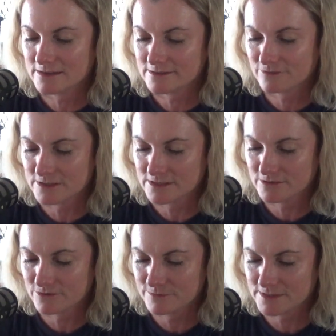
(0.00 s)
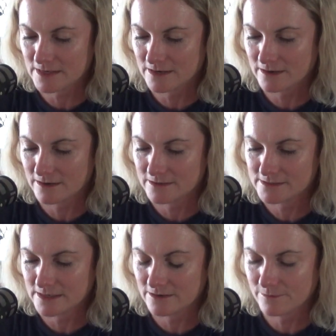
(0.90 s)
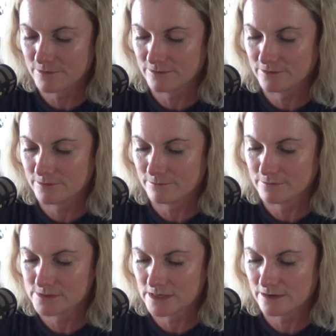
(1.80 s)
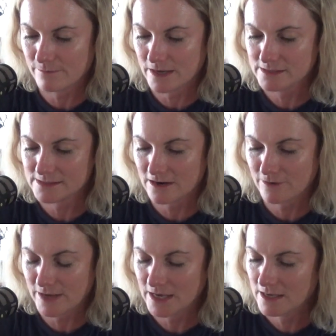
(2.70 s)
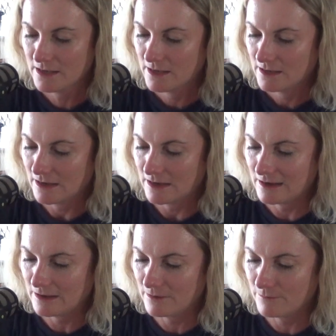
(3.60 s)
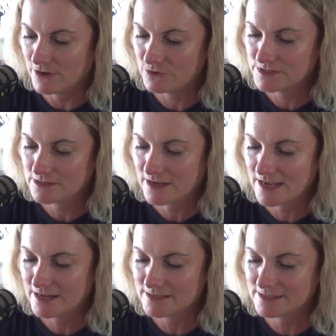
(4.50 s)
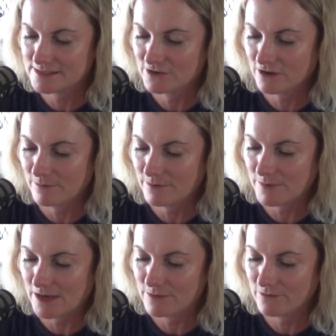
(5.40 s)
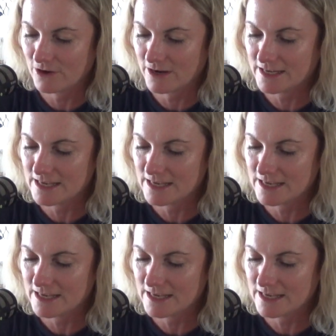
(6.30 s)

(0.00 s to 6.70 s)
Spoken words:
This is from Sarah May. My horse and I had a disagreement about me riding